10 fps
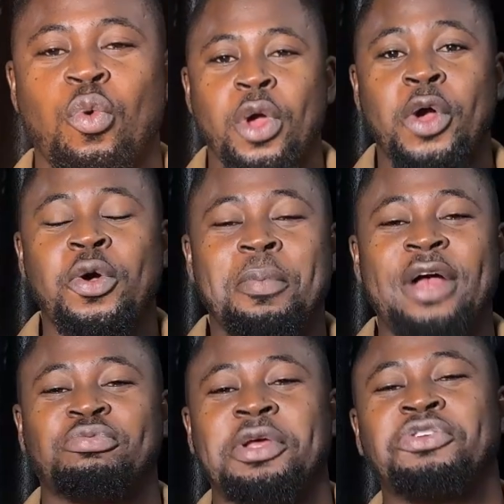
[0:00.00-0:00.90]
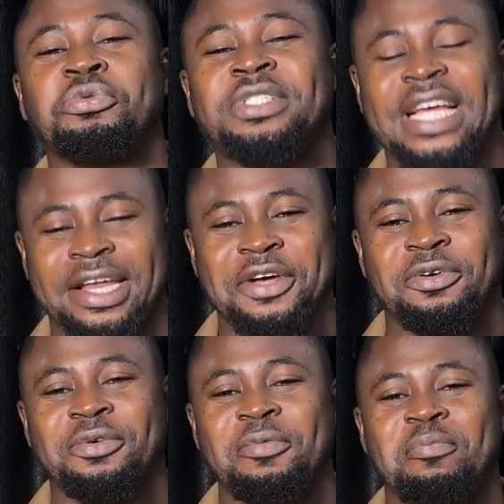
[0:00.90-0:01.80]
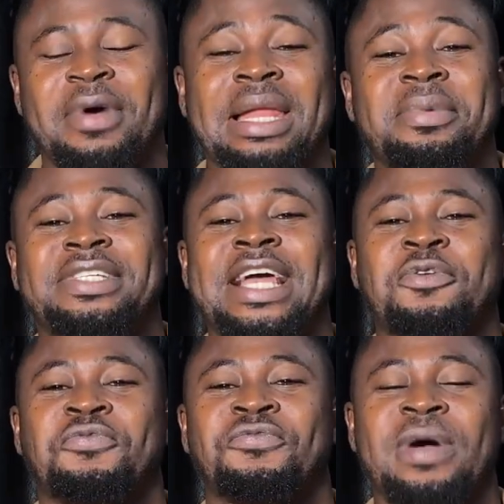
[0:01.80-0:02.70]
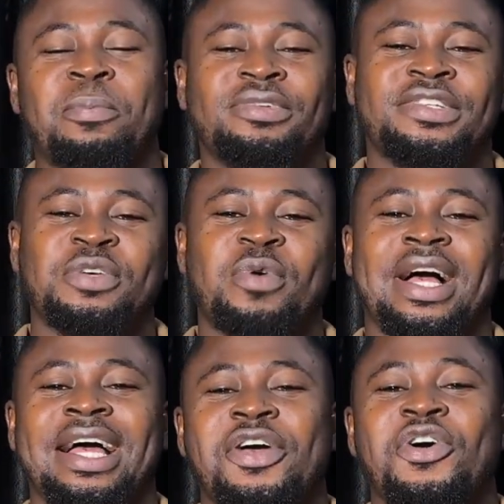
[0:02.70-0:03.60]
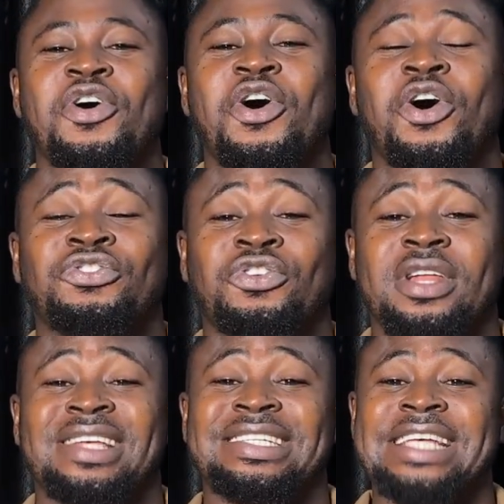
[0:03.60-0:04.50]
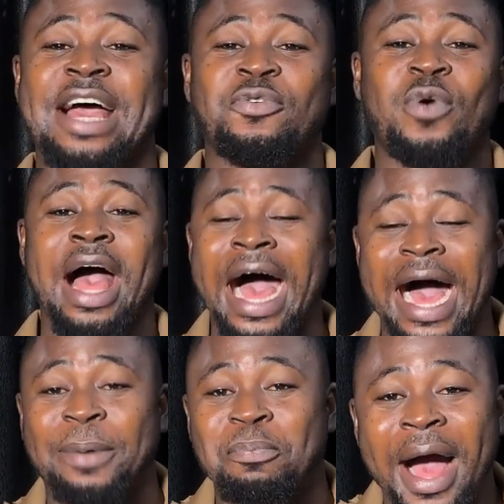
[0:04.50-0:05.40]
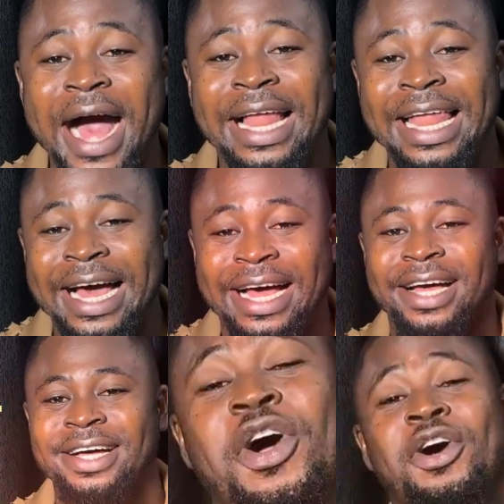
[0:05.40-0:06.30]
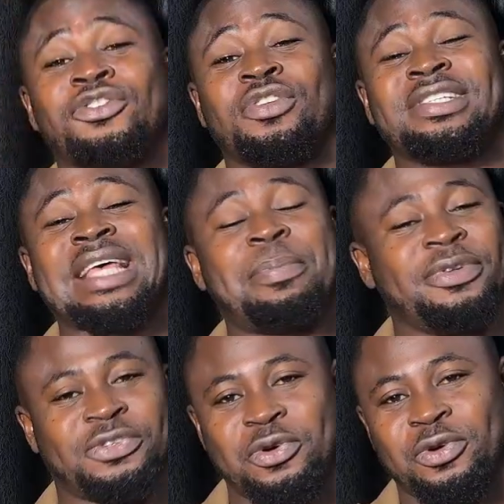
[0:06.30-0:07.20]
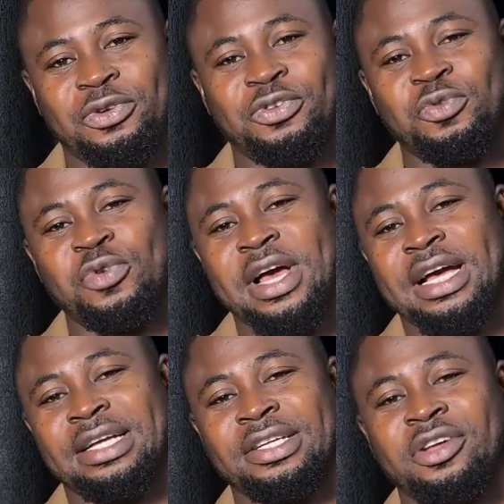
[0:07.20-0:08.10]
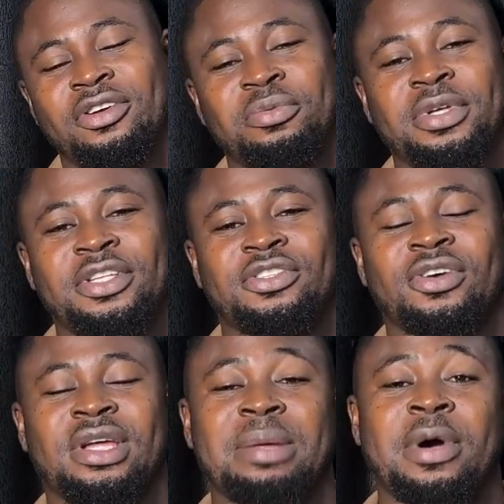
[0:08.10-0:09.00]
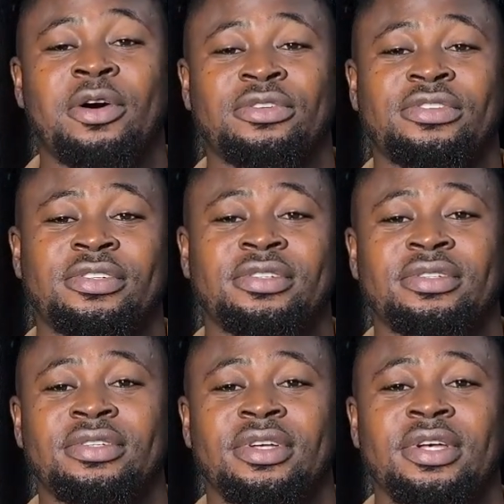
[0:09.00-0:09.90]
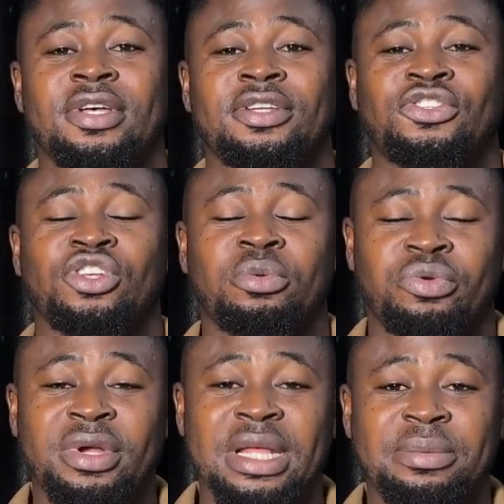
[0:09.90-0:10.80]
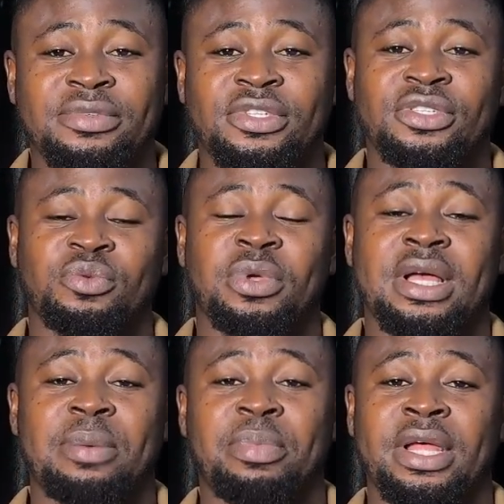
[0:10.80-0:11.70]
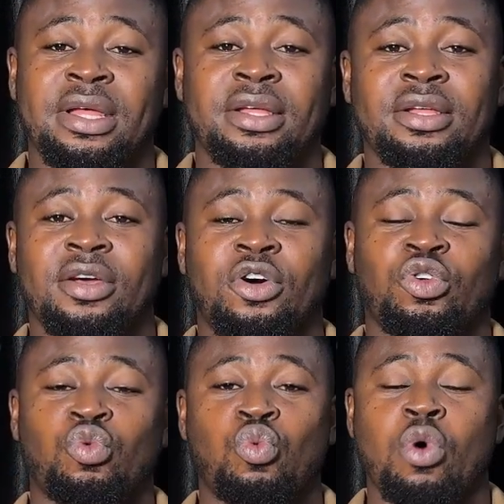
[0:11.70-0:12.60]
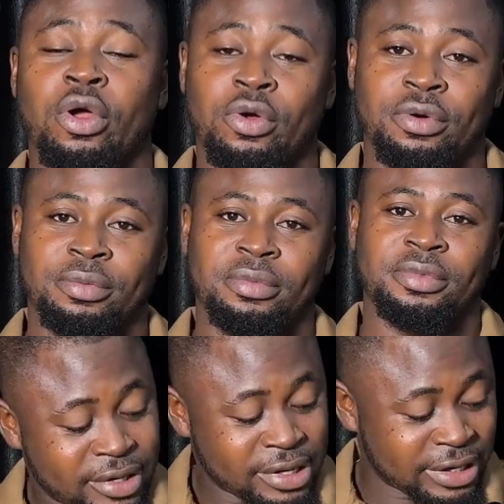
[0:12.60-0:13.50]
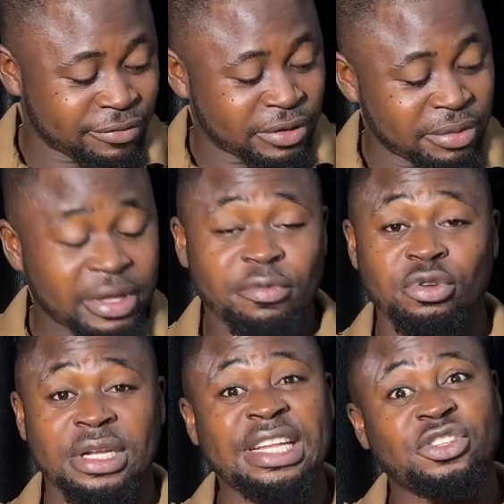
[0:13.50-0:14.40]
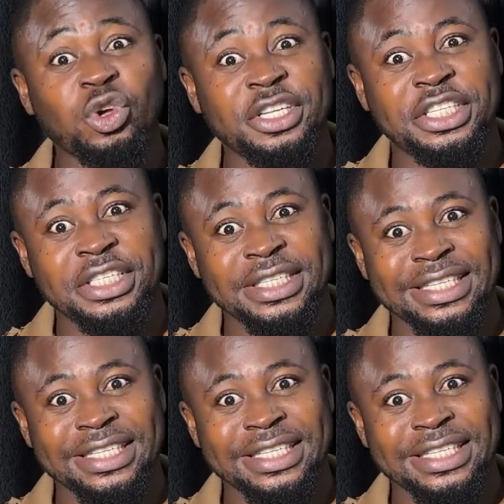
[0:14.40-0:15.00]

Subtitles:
Welcome back to my YouTube channel. My name is Iyanu Apala, also known as Iyanu Apala. On today's episode, we are going to be talking about some rhythms we can play on Woro. I mean, even in Isoji.